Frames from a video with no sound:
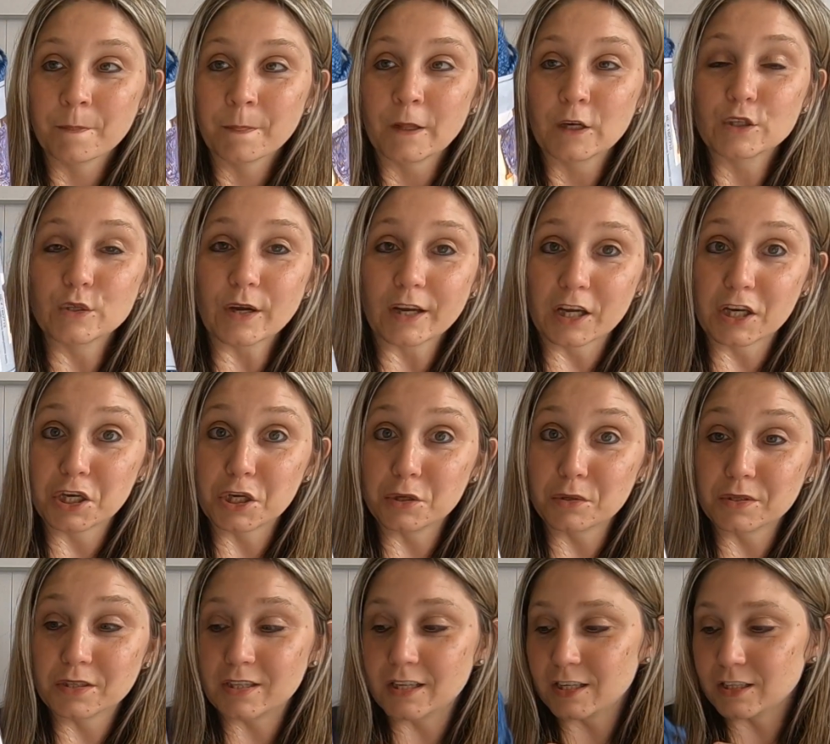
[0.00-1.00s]
so I can
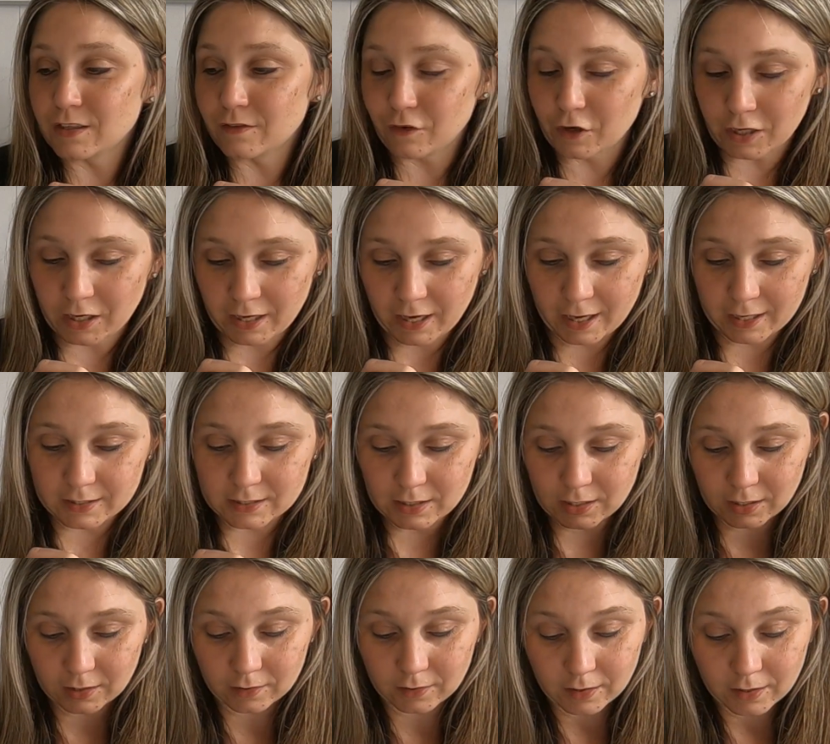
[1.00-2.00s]
use this for
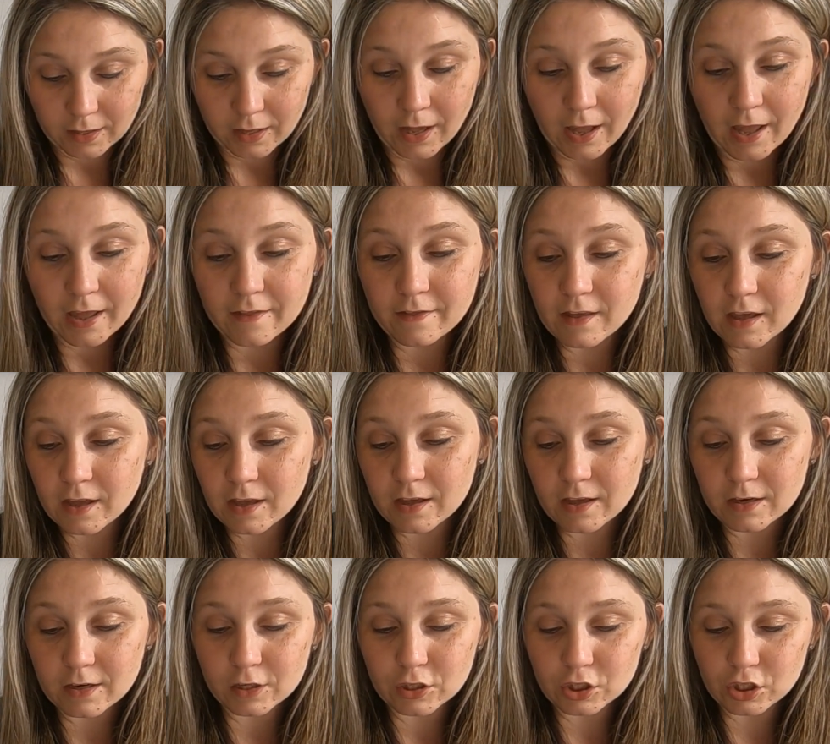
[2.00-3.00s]
connecting. And
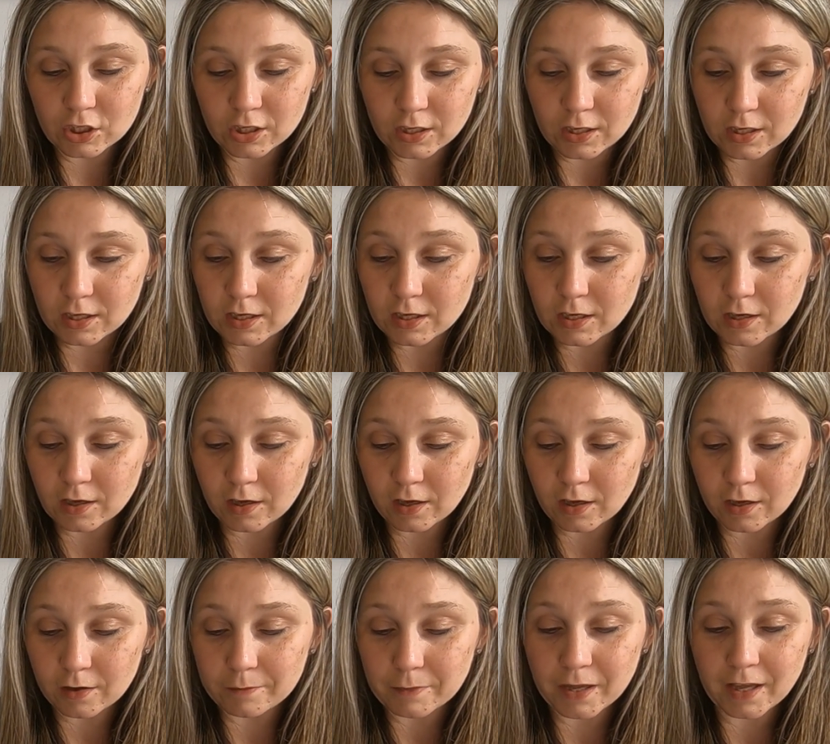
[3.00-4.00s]
then she
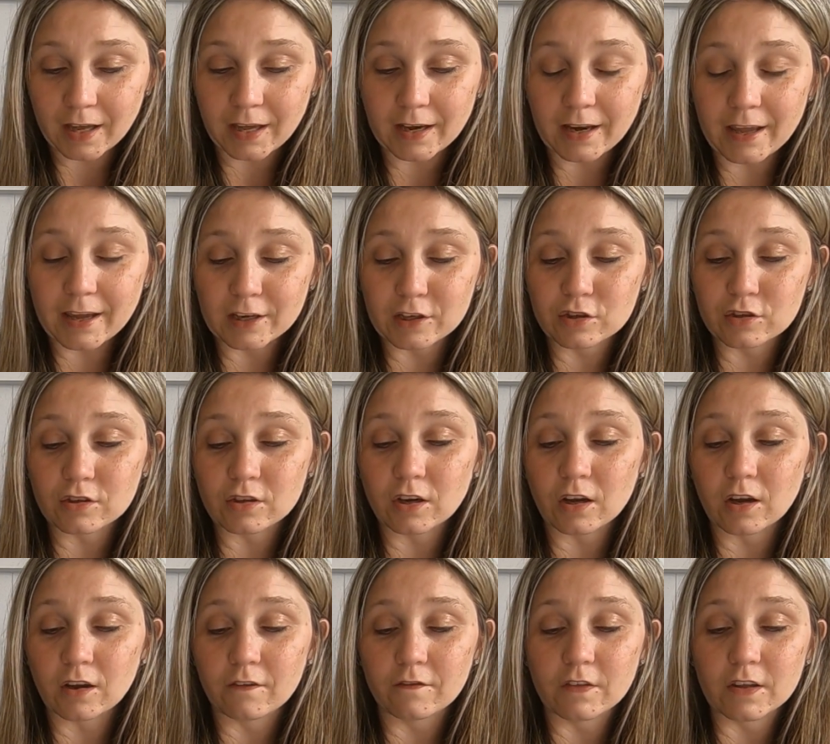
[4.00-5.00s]
had extra
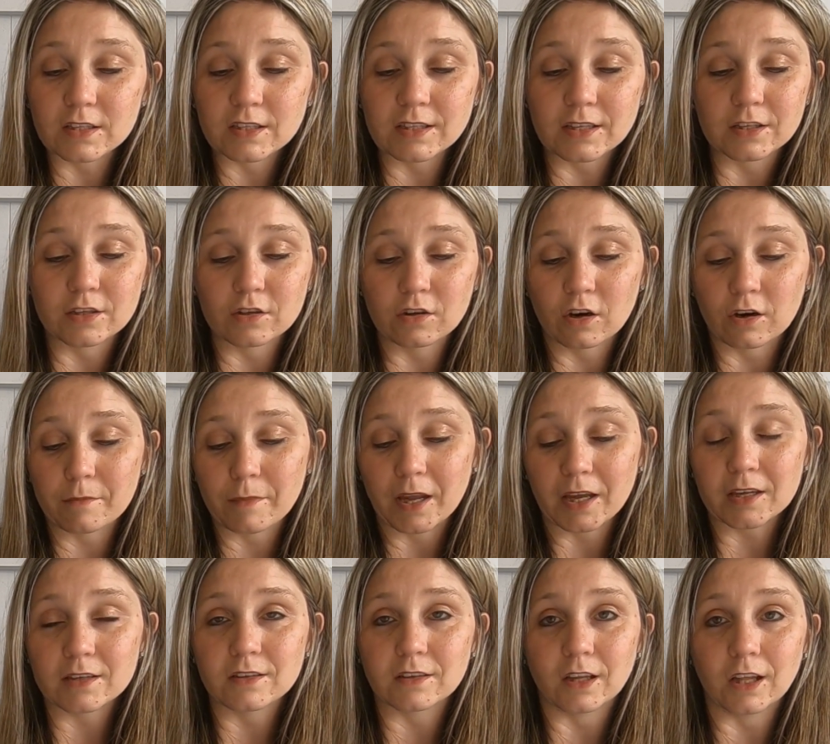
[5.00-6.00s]
of the centaur
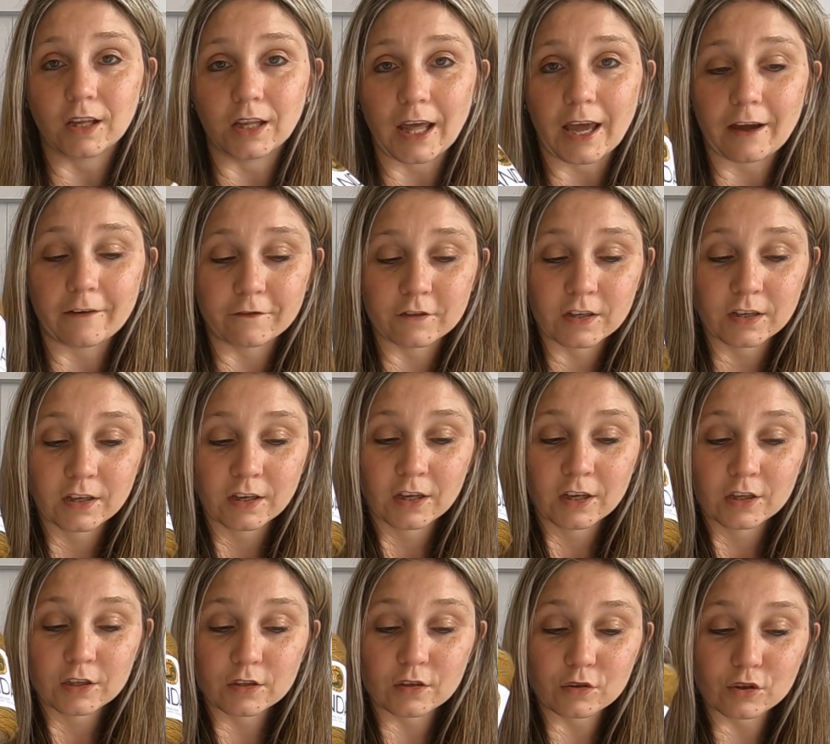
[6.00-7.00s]
mandala left,
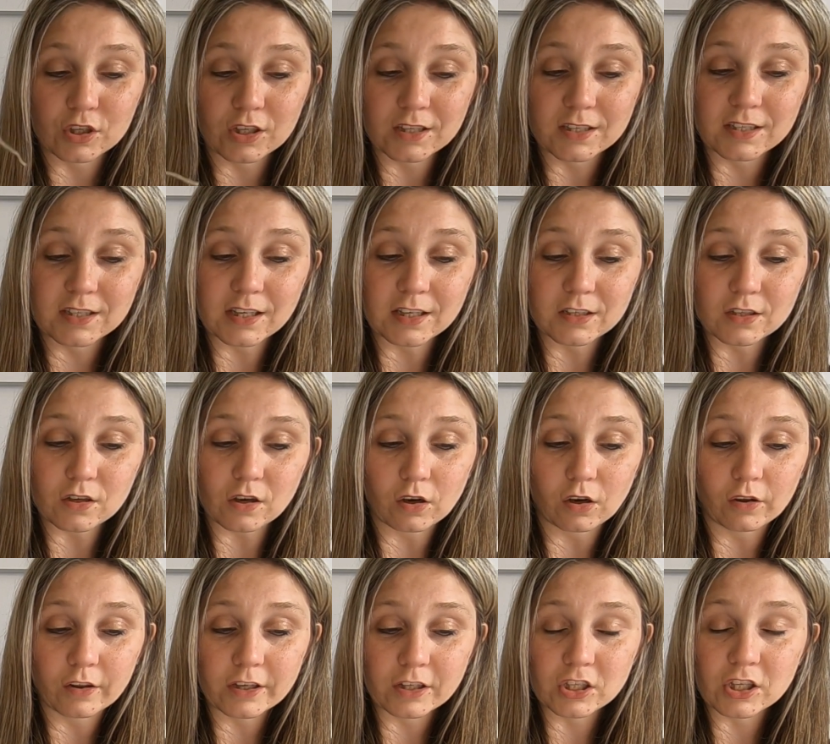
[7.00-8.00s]
so she sent
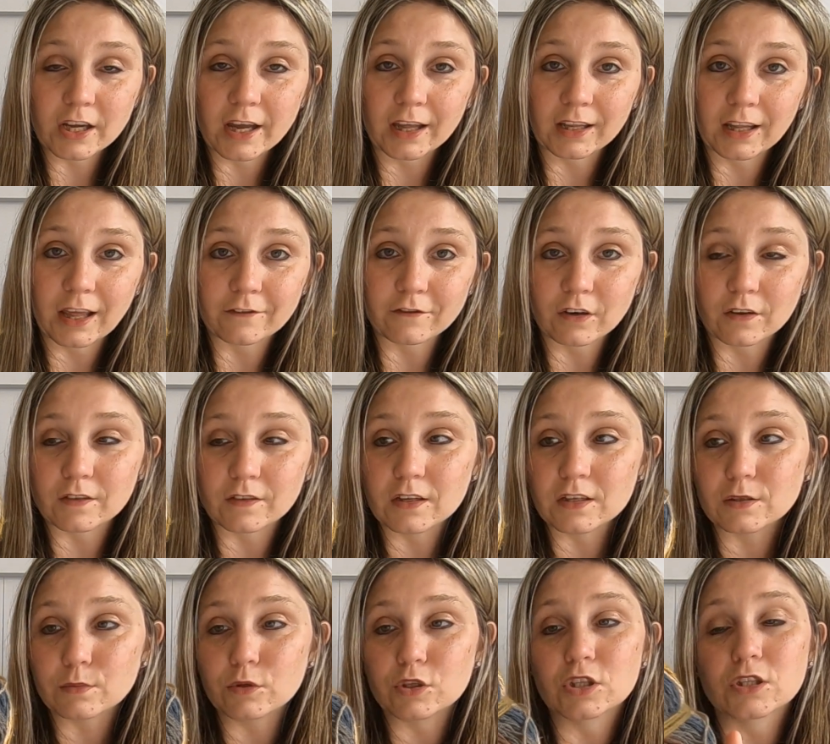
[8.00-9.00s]
all that she had left on
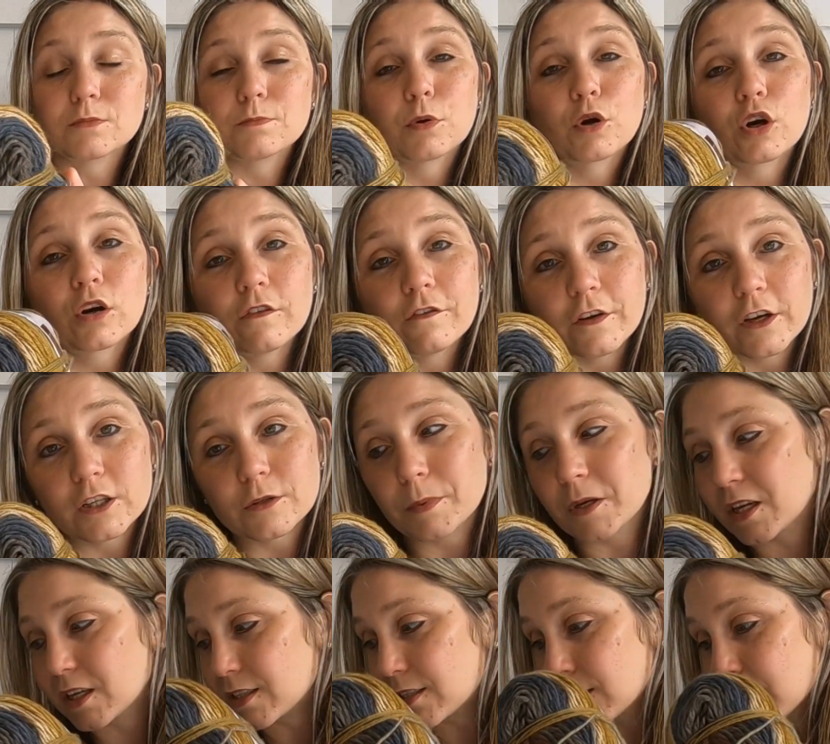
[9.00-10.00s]
this, which is perfect
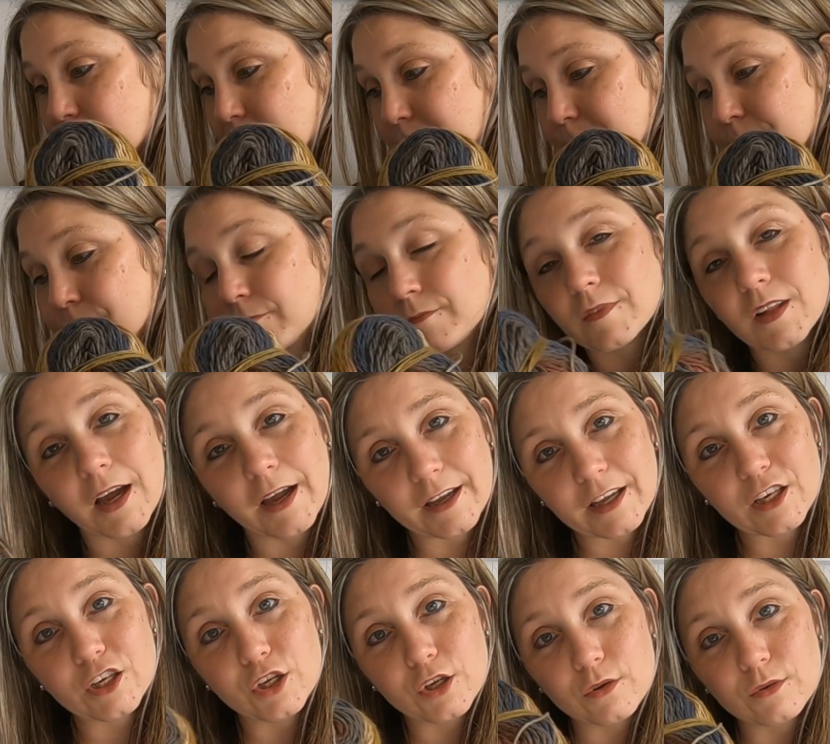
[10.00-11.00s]
because I
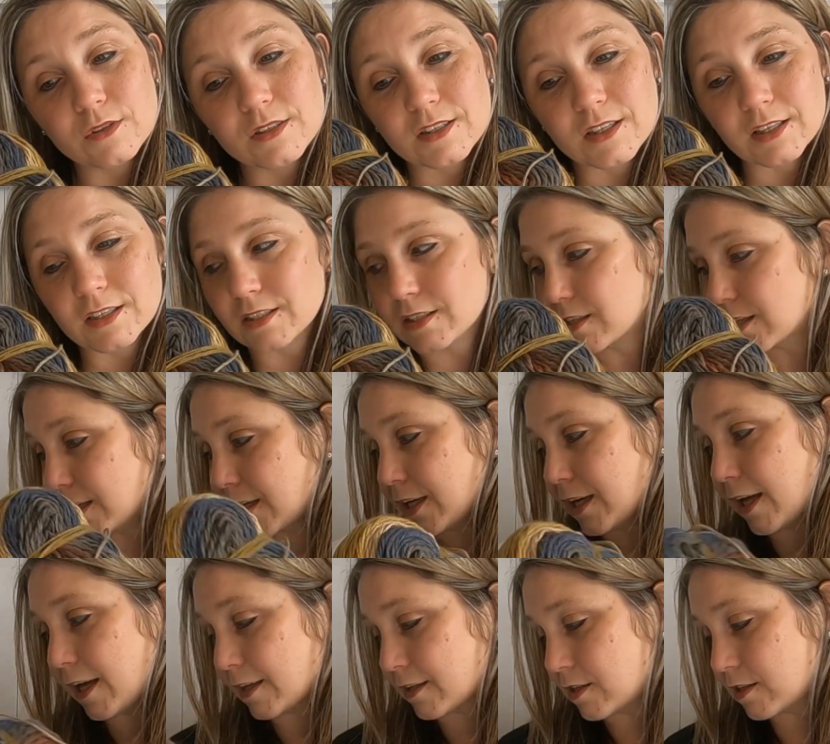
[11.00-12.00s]
can use this to
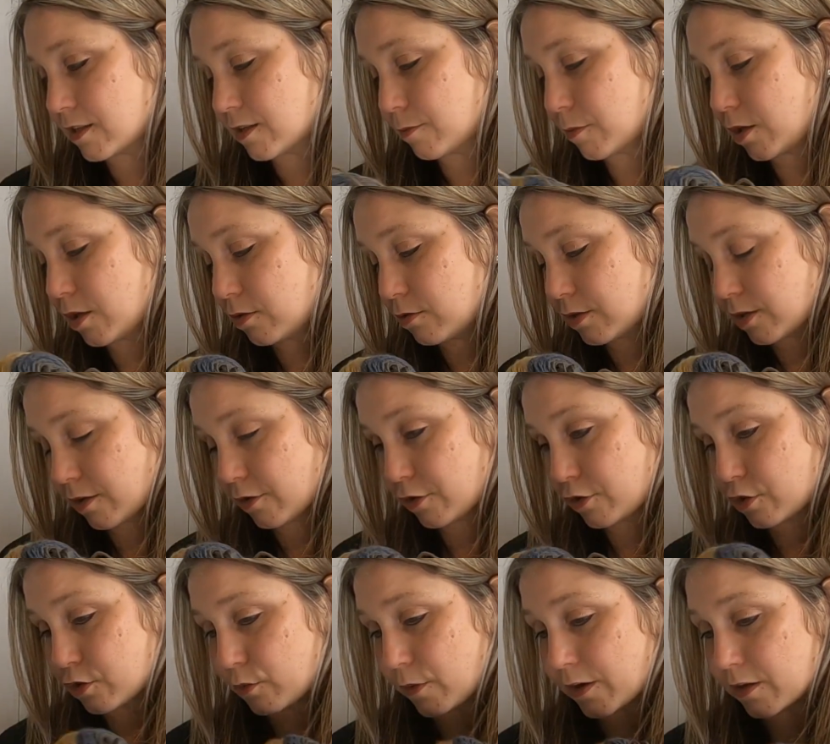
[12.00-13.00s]
connect some of those other
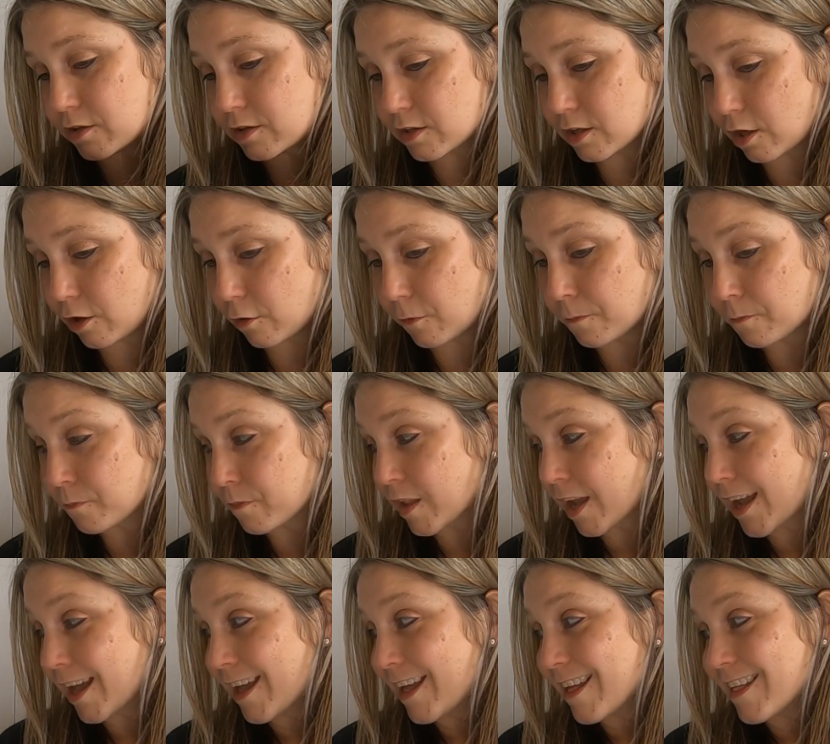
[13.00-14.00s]
squares. So
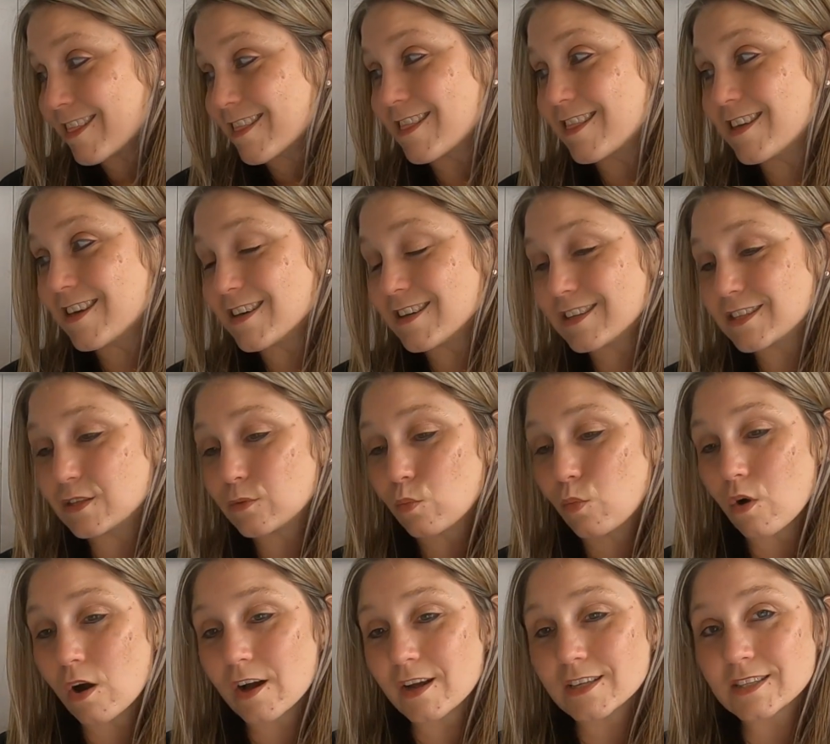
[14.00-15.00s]
this
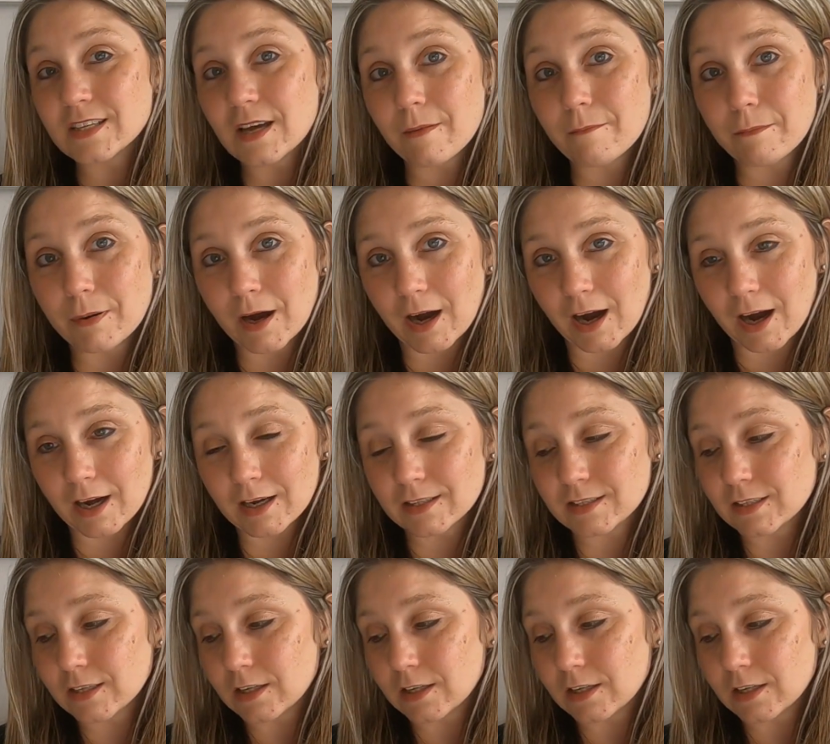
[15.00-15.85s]
was a box